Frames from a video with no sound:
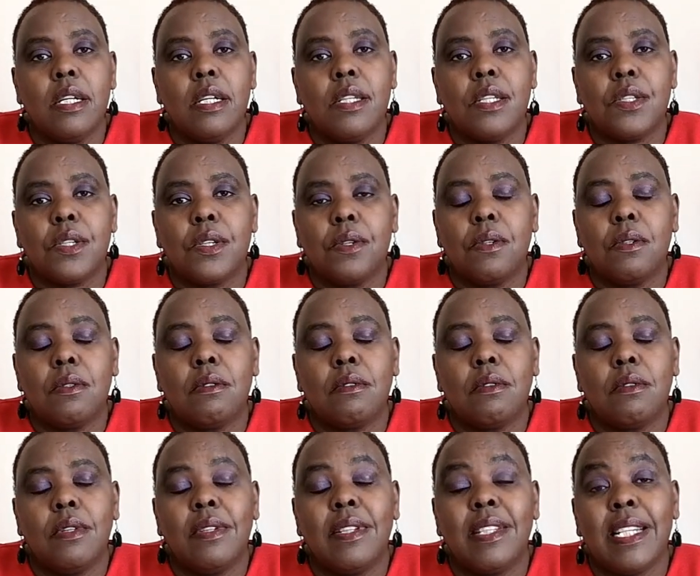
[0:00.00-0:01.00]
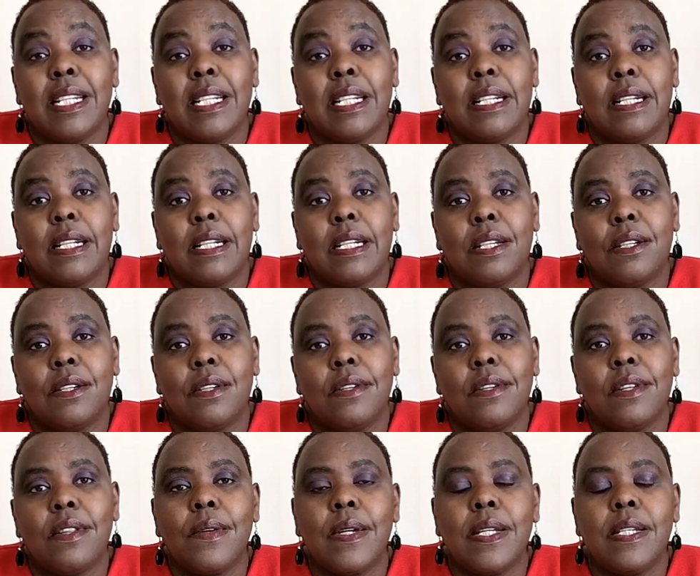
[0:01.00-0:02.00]
So generally,
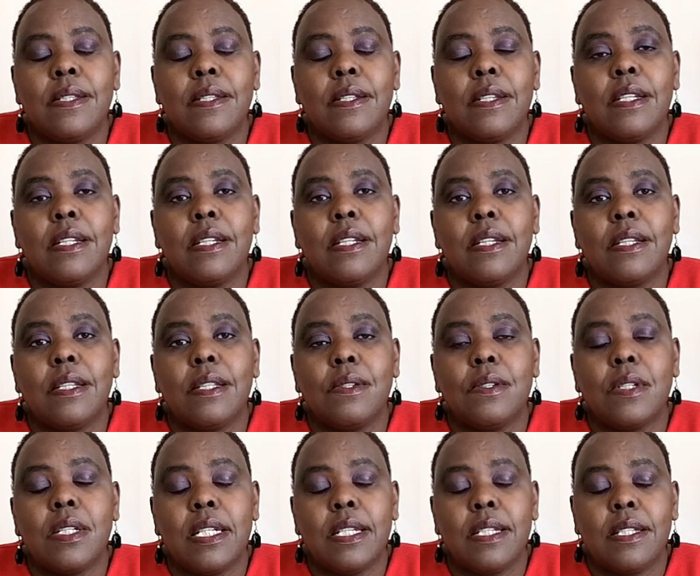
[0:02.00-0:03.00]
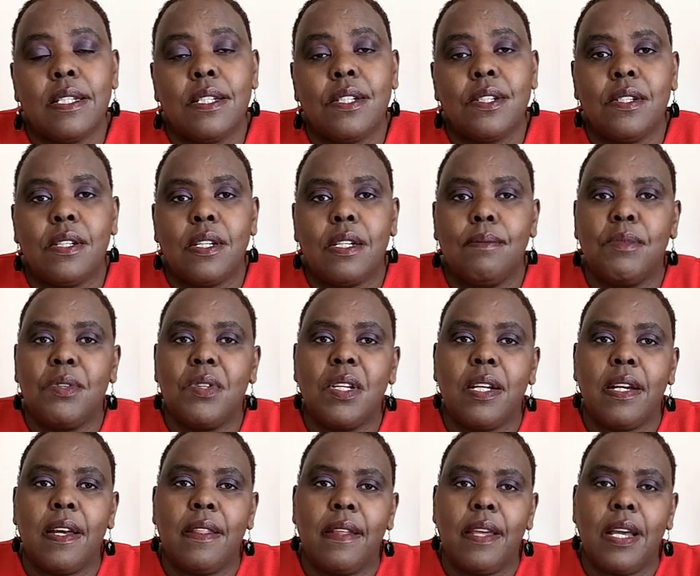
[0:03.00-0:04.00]
although I said today's session I'm
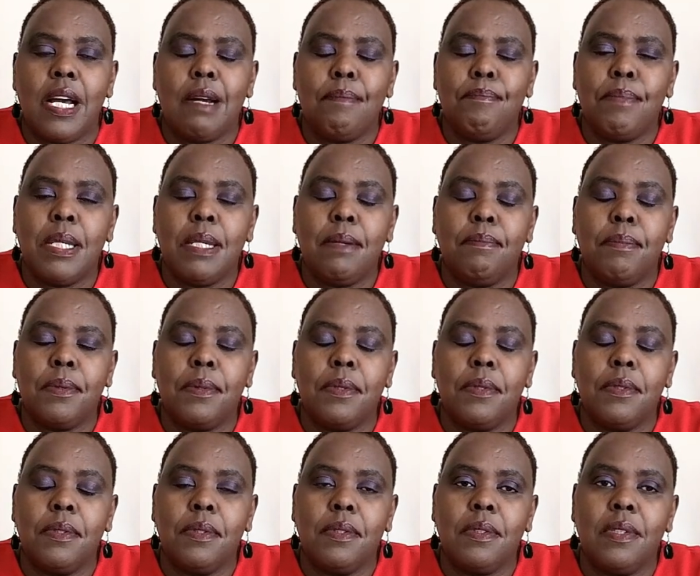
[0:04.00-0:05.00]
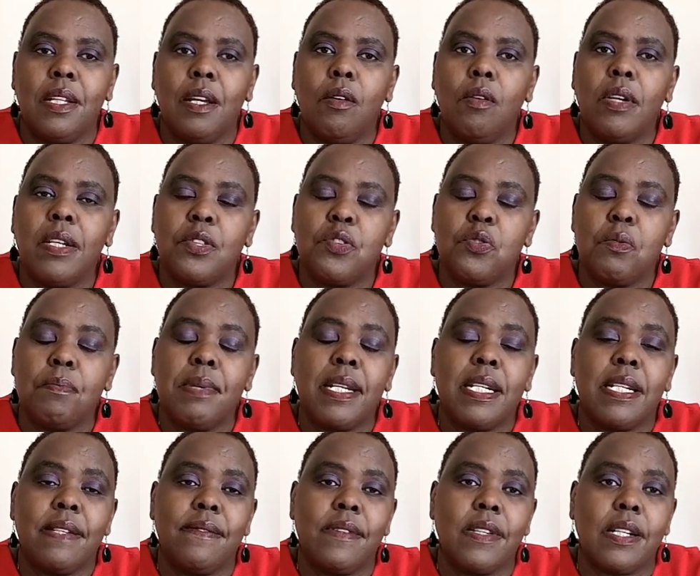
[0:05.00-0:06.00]
looking at the young people, it will be a
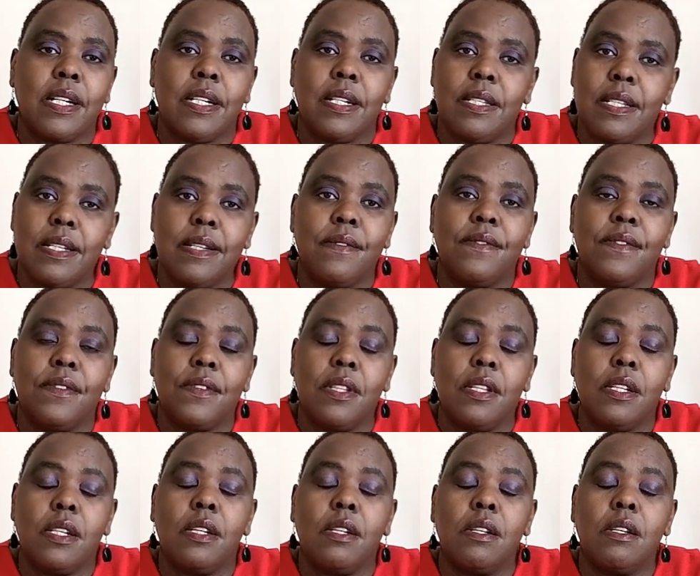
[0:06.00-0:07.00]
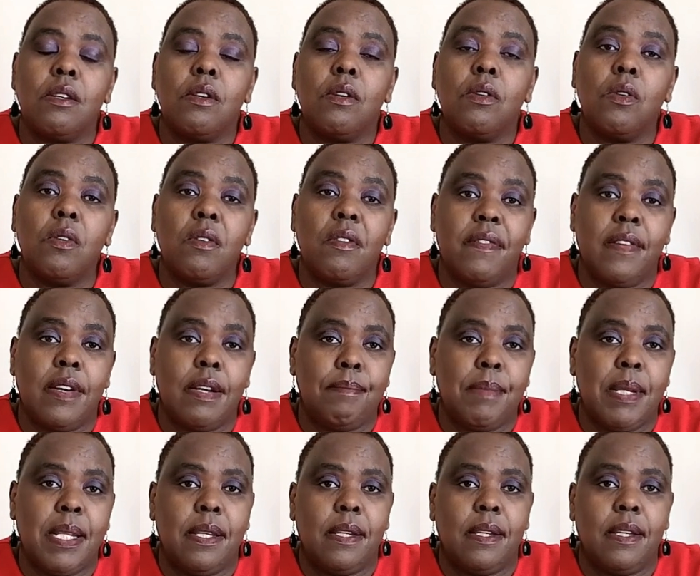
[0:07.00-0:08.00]
difficult time for the whole
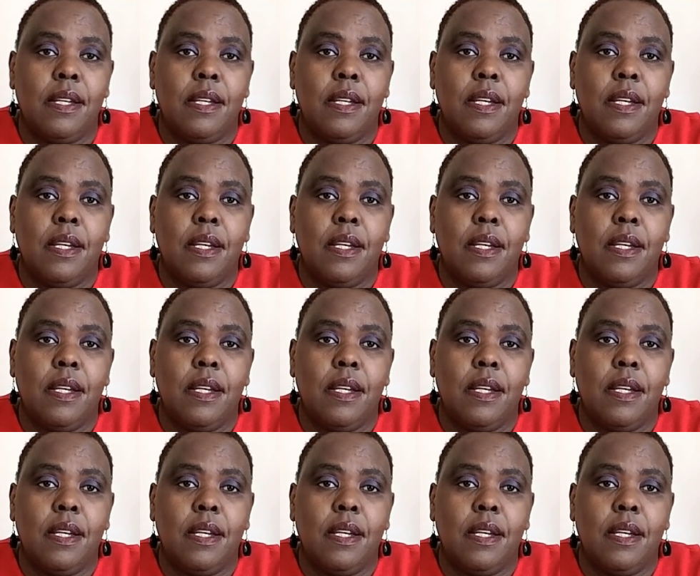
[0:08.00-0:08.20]
family,